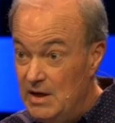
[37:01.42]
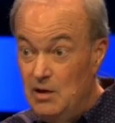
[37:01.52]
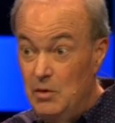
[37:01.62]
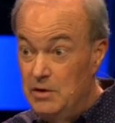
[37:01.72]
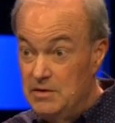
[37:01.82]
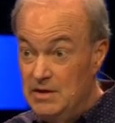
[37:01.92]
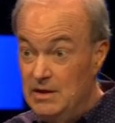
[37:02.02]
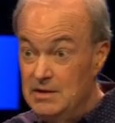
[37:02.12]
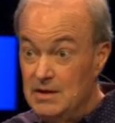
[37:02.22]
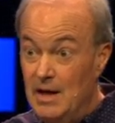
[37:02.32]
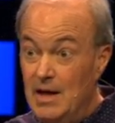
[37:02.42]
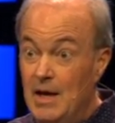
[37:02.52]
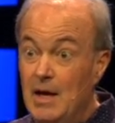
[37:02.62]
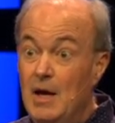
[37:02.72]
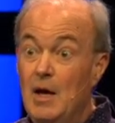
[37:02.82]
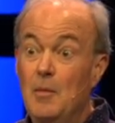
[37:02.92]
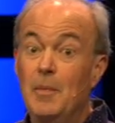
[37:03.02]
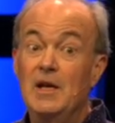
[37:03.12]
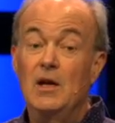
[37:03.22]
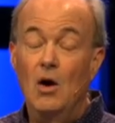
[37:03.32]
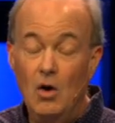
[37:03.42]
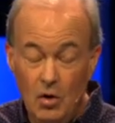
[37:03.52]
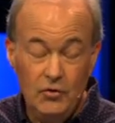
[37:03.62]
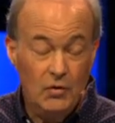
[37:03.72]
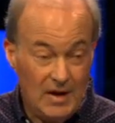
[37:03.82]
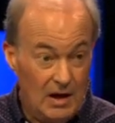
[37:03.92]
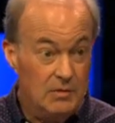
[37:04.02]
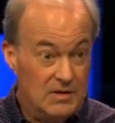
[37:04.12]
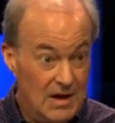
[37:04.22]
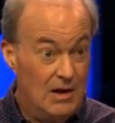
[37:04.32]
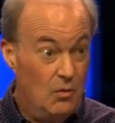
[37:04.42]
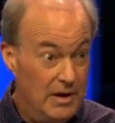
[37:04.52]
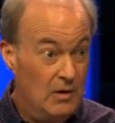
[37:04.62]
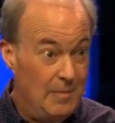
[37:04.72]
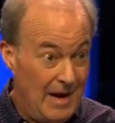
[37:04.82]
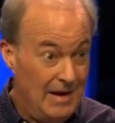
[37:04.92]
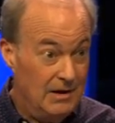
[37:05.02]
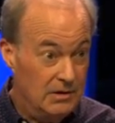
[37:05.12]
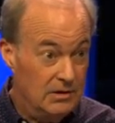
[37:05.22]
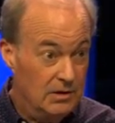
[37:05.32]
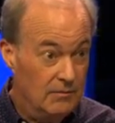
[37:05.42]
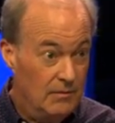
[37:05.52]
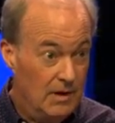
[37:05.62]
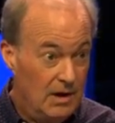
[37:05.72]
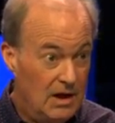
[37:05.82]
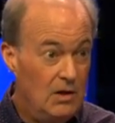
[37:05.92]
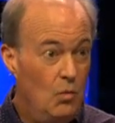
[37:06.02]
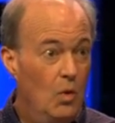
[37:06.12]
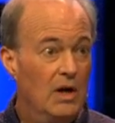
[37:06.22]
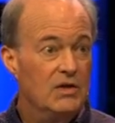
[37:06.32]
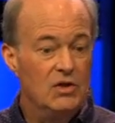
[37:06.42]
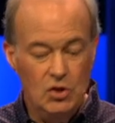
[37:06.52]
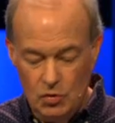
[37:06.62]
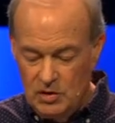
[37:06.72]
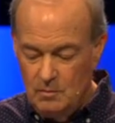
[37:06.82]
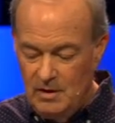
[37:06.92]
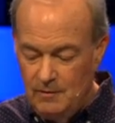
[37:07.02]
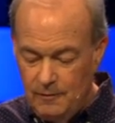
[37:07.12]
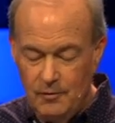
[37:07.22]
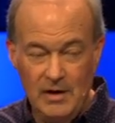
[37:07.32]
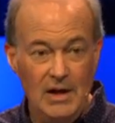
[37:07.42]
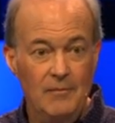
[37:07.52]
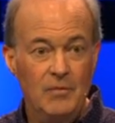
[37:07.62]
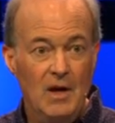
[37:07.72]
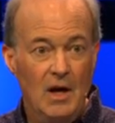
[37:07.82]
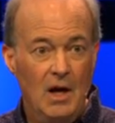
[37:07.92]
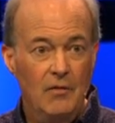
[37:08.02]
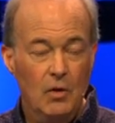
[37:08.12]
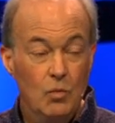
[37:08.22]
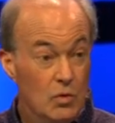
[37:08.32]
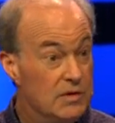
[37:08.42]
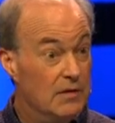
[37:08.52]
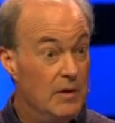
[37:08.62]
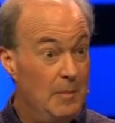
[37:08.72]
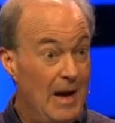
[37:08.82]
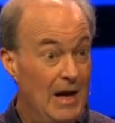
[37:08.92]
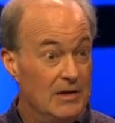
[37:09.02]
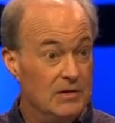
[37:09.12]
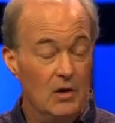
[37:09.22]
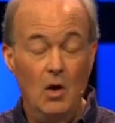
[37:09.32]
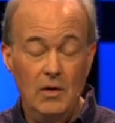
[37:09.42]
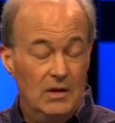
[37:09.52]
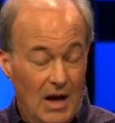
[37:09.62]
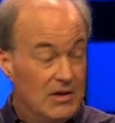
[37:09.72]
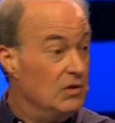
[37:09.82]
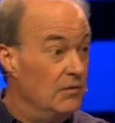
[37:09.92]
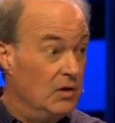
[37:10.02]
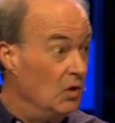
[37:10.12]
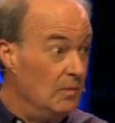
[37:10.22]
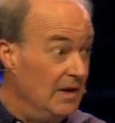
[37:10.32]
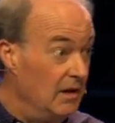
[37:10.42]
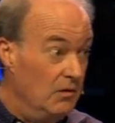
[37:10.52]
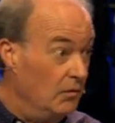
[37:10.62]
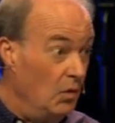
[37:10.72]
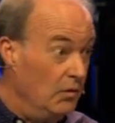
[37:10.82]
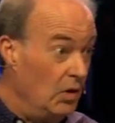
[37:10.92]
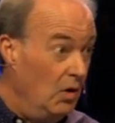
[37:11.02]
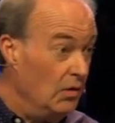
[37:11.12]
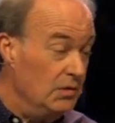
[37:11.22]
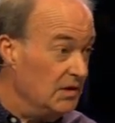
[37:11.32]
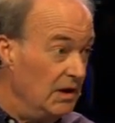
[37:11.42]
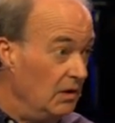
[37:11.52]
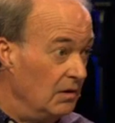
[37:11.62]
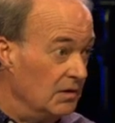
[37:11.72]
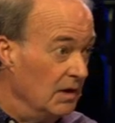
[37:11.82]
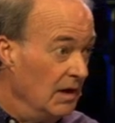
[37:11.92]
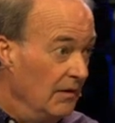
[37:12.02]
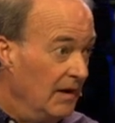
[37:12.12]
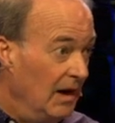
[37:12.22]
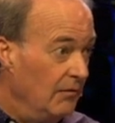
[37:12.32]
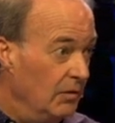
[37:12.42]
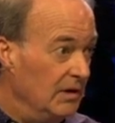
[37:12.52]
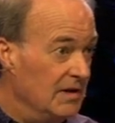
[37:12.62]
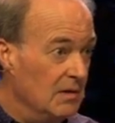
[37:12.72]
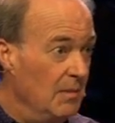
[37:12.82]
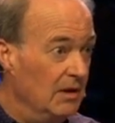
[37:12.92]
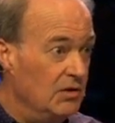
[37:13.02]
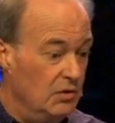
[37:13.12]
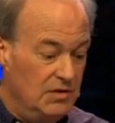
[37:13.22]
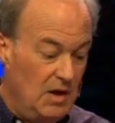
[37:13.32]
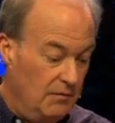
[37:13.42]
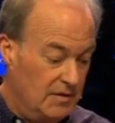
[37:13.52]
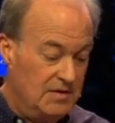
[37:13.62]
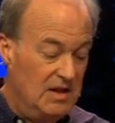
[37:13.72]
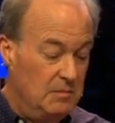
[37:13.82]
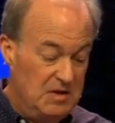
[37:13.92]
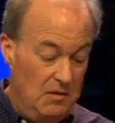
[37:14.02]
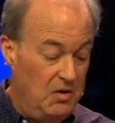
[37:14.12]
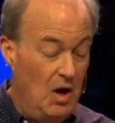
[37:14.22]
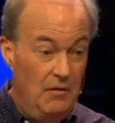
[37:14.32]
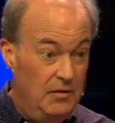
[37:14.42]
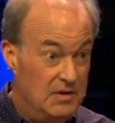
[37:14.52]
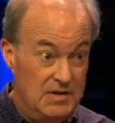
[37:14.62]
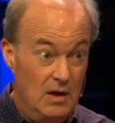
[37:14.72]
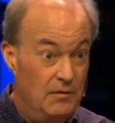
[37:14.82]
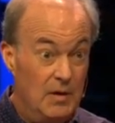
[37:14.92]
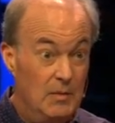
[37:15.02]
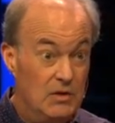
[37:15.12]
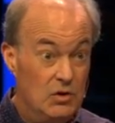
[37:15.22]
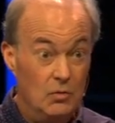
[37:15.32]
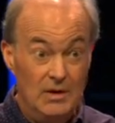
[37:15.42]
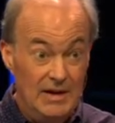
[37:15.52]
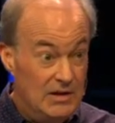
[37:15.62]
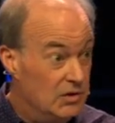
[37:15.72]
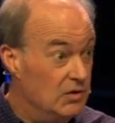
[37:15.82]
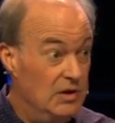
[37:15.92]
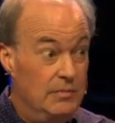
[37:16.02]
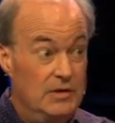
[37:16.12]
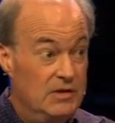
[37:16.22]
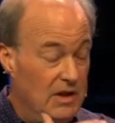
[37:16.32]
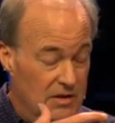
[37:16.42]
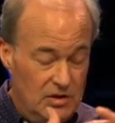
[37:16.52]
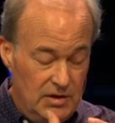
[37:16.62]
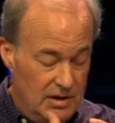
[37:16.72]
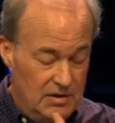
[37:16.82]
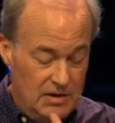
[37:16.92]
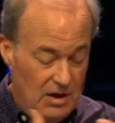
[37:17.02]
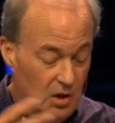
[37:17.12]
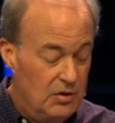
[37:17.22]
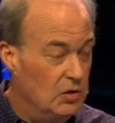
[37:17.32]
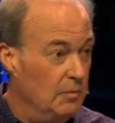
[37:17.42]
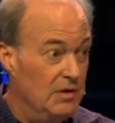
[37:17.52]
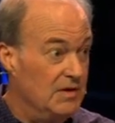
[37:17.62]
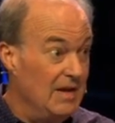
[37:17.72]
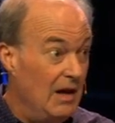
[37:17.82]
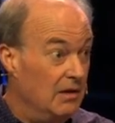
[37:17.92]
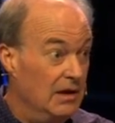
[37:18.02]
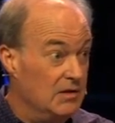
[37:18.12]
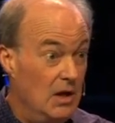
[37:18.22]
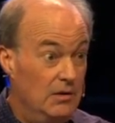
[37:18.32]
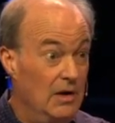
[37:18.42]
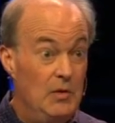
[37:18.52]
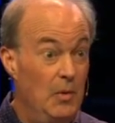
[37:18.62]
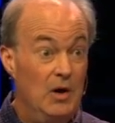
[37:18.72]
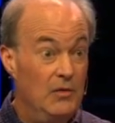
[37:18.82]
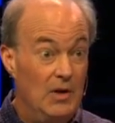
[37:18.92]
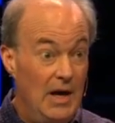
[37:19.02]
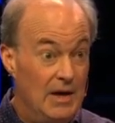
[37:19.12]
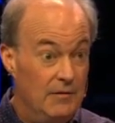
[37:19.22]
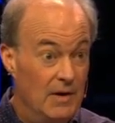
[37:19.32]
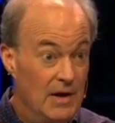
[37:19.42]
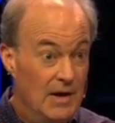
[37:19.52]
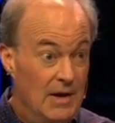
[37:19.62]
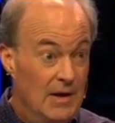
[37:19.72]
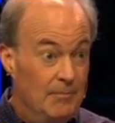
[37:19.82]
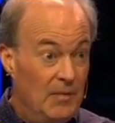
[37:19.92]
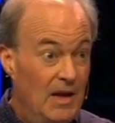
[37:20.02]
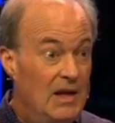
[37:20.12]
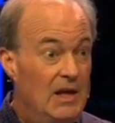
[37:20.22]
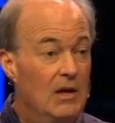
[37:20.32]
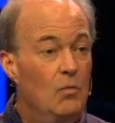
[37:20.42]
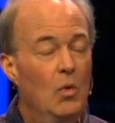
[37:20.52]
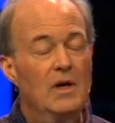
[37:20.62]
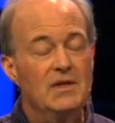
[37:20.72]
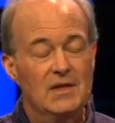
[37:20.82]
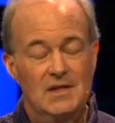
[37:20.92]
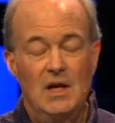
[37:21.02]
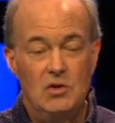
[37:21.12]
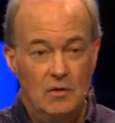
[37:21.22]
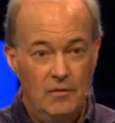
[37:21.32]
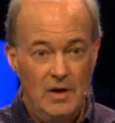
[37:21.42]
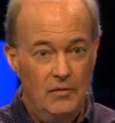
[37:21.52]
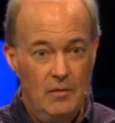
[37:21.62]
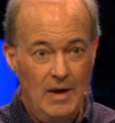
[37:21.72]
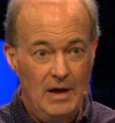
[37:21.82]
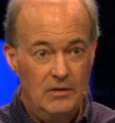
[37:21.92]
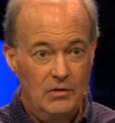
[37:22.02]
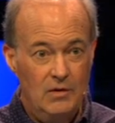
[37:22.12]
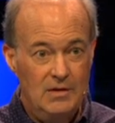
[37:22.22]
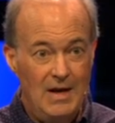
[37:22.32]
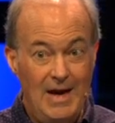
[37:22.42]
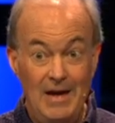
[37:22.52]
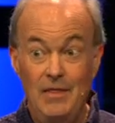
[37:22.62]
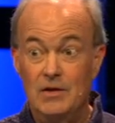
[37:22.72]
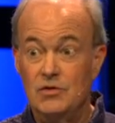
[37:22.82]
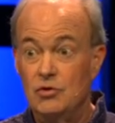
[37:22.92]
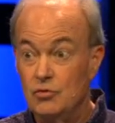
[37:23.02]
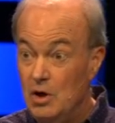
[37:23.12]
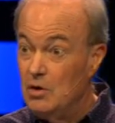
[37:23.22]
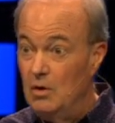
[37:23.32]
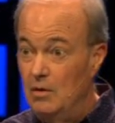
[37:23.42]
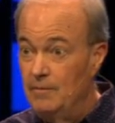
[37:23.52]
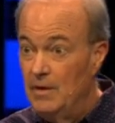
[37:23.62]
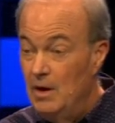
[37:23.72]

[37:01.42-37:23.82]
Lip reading: take away your sins, but he also came to take away your baggage. He wants you to be free of the wounds of the past and all the lies you've accumulated over all those years that have really diminished your self-esteem, self-confidence, self-image, your relationships. It's colored your personality. It's colored every part of your life. And he wants to set you free from that. So to end the struggle,